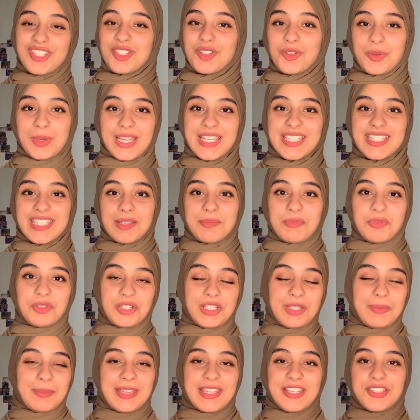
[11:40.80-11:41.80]
a quick
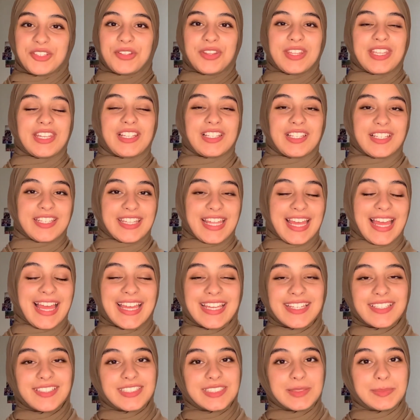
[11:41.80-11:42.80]
summary, make sure that you learn the
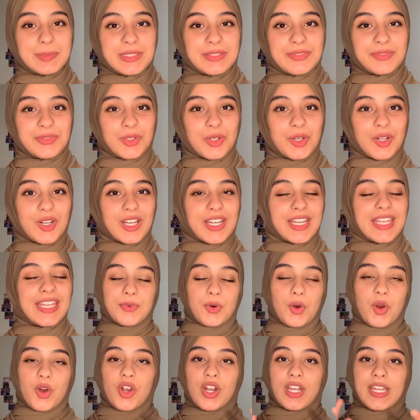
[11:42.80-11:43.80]
Hangul before.
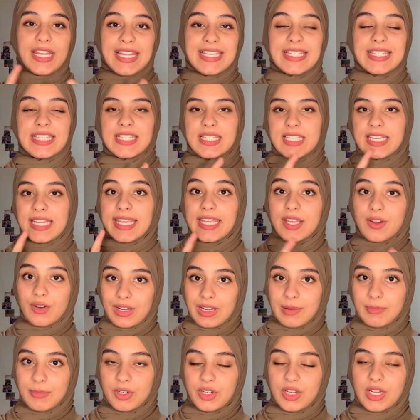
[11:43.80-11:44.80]
For lessons like
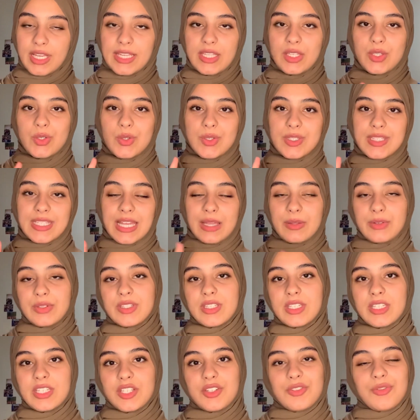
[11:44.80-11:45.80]
grammar, I used How to
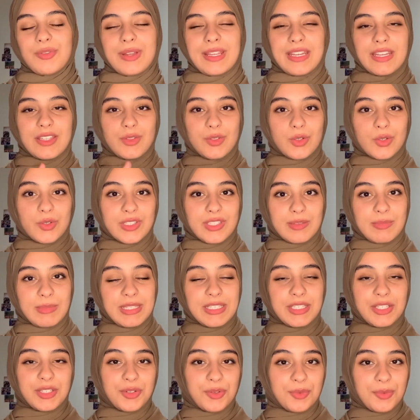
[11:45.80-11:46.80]
Study Korean and Talk to Me
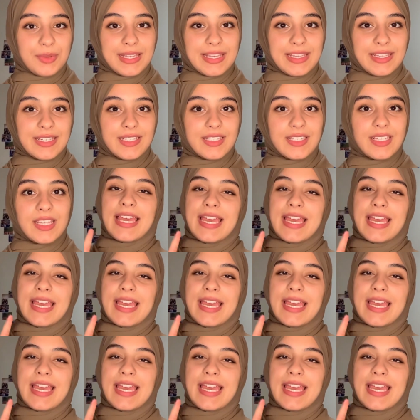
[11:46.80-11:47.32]
in Korean.